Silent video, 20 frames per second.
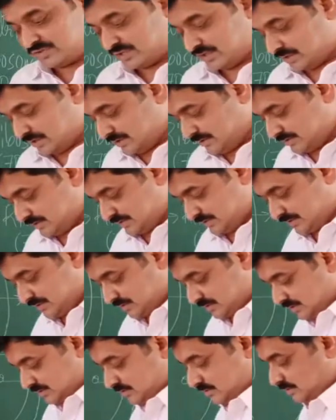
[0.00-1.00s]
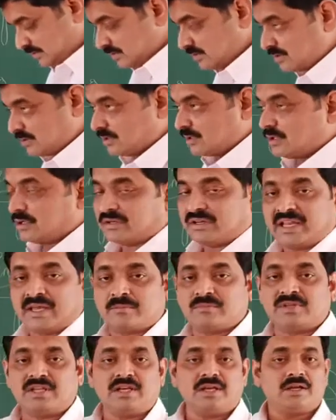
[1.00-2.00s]
here.
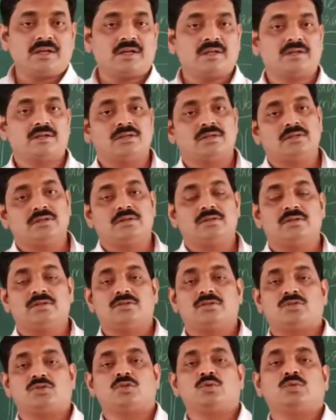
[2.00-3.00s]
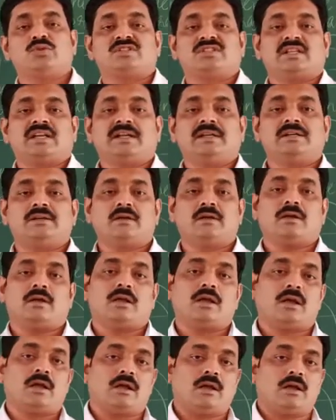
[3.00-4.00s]
Name the suicide
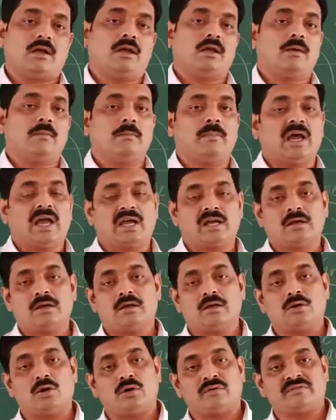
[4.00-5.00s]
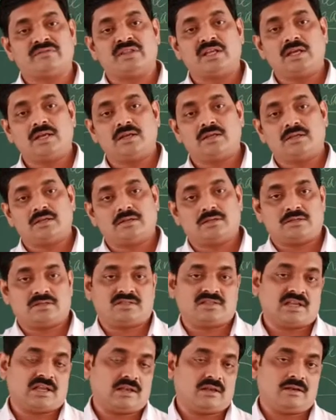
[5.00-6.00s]
bag of the
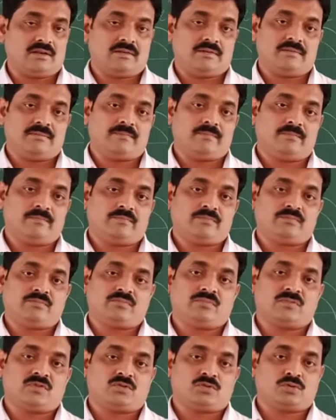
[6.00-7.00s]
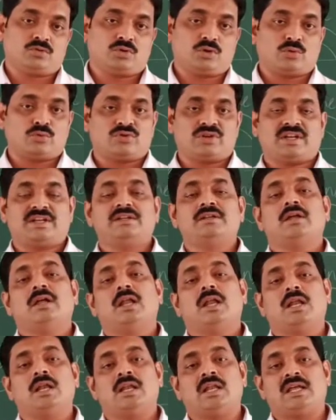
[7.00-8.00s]
cell. So you have to
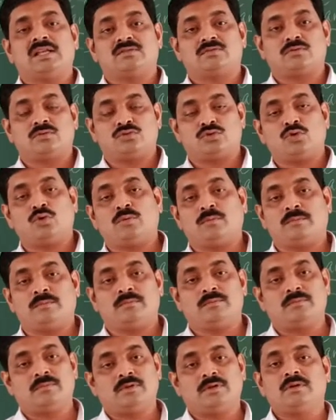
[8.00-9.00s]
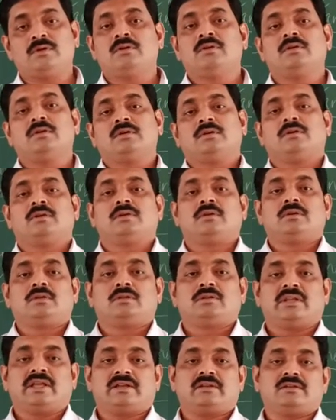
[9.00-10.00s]
write lysosome.
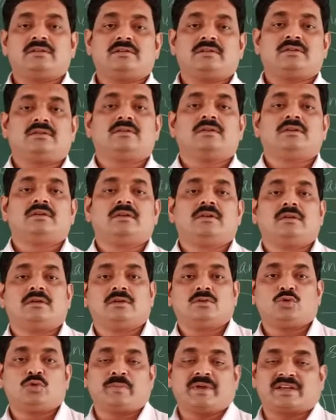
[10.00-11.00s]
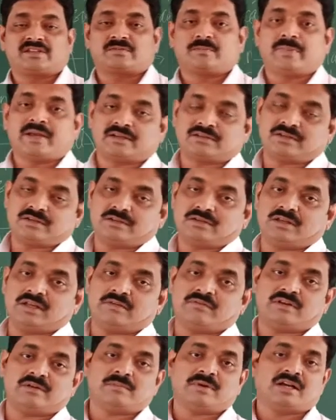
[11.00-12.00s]
Then you may expect a
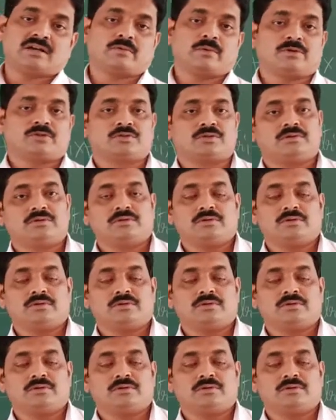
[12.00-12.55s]
1 mark question.